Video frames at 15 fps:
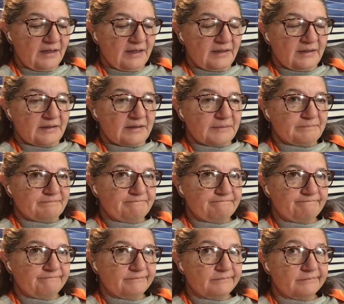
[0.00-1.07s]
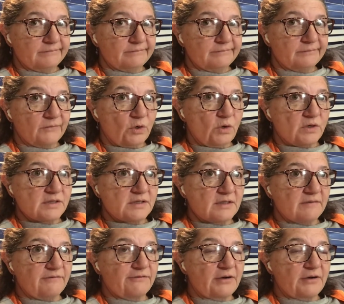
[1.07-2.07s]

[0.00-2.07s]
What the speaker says: Of course,